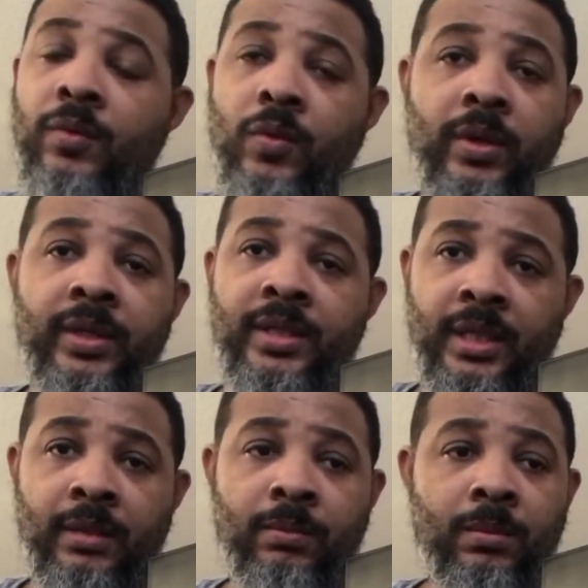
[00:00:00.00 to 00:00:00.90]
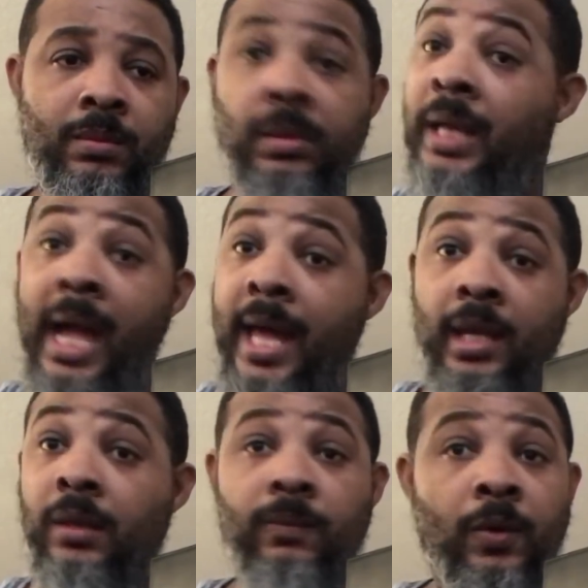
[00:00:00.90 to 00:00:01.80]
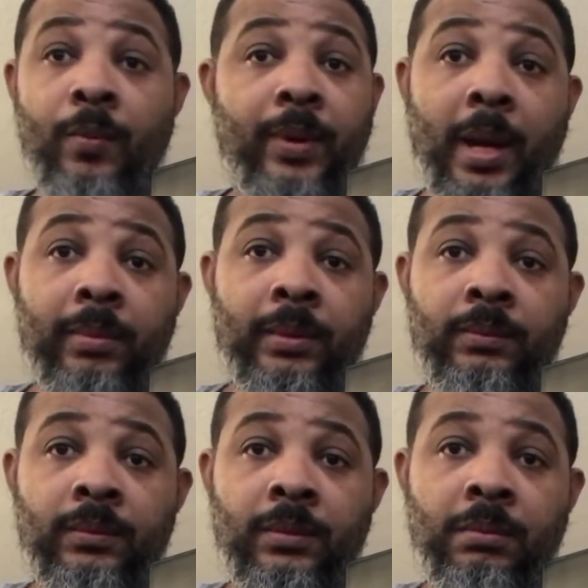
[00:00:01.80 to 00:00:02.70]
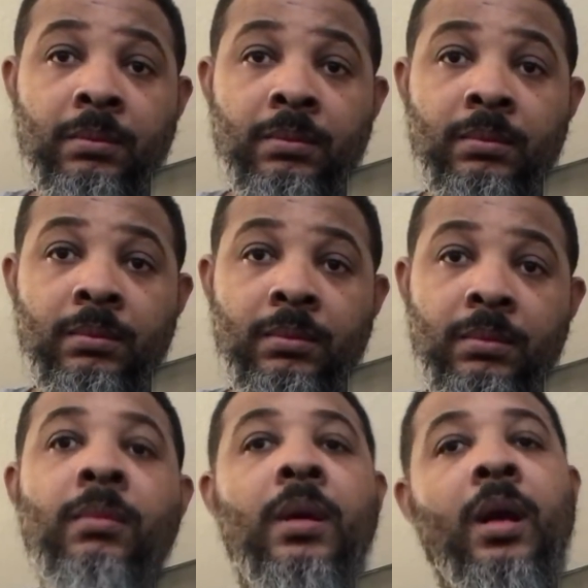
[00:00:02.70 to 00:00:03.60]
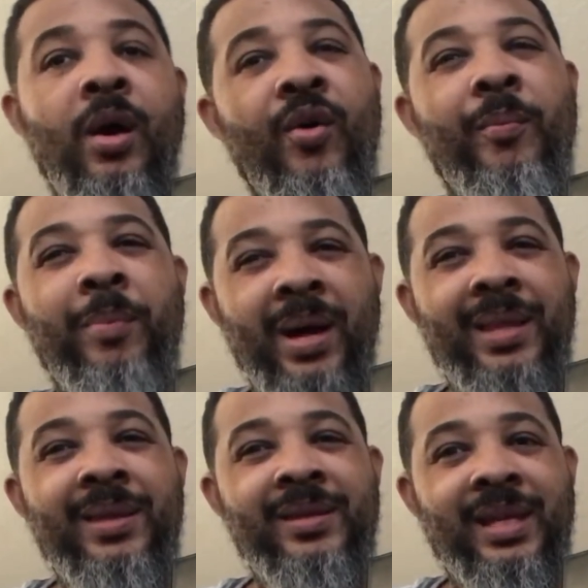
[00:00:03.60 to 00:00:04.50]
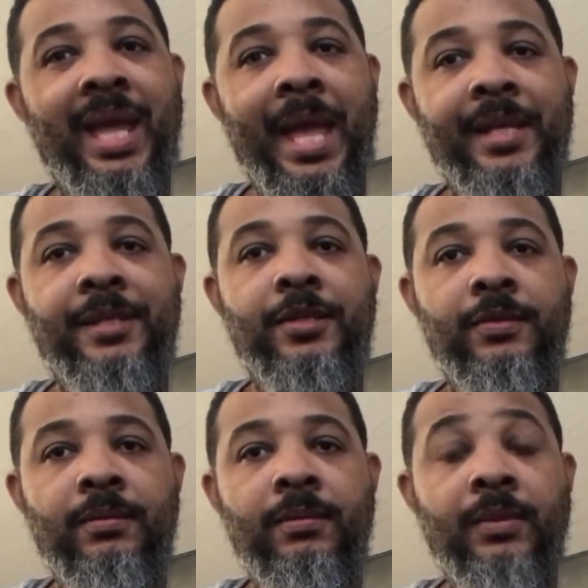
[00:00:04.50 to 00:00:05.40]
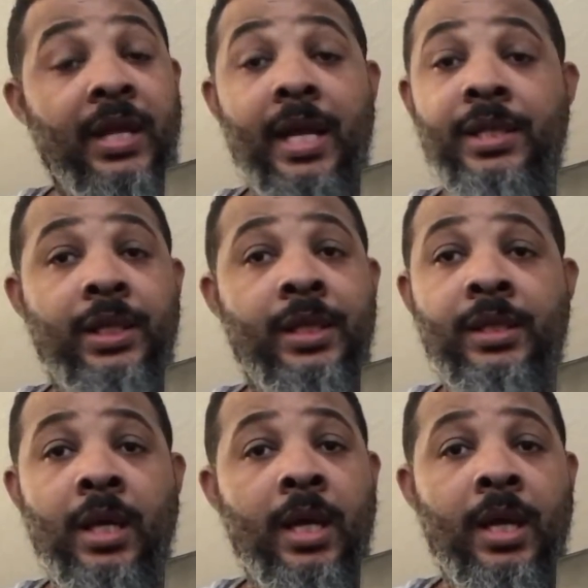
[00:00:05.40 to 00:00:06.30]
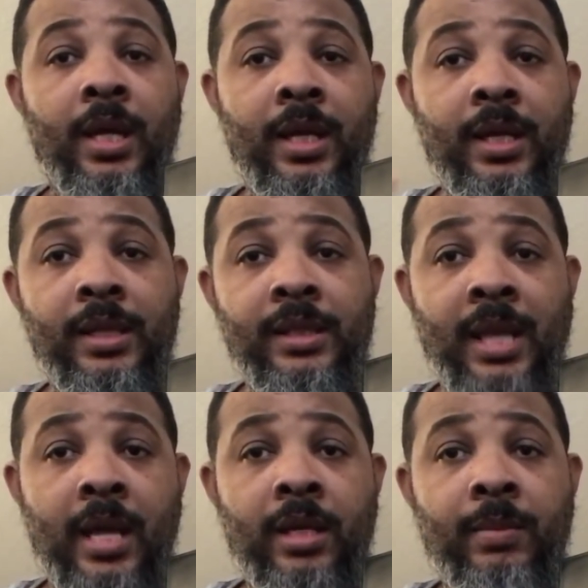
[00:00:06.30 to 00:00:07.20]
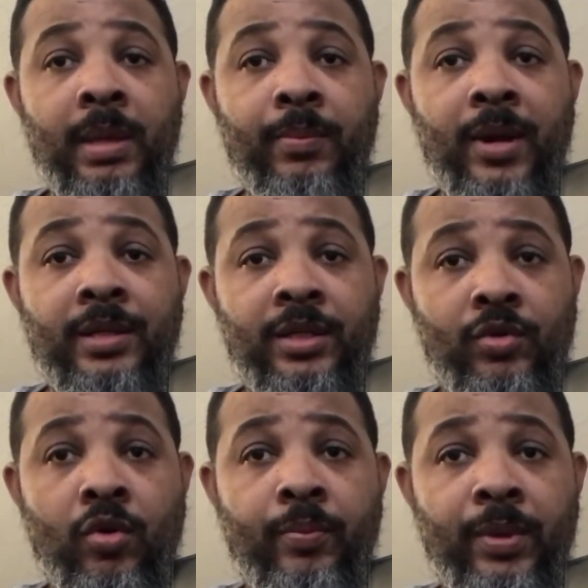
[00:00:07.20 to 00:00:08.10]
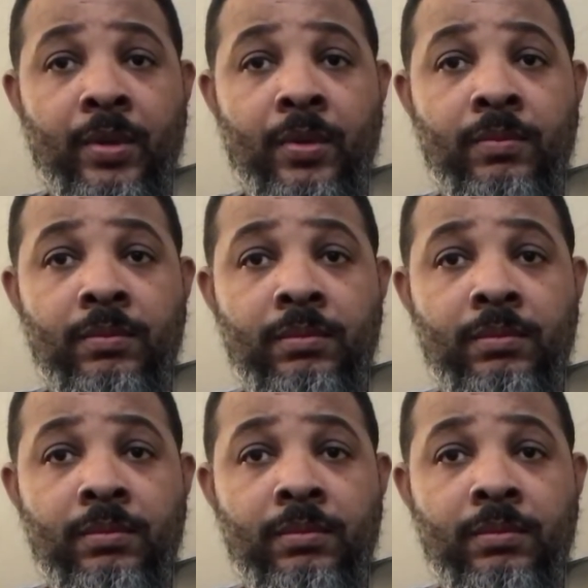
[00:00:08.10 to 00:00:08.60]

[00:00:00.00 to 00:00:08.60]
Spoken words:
under warranty. Got it, no problem. Oh, but there's a catch. The catch is, it's not going to be a Project Scorpio.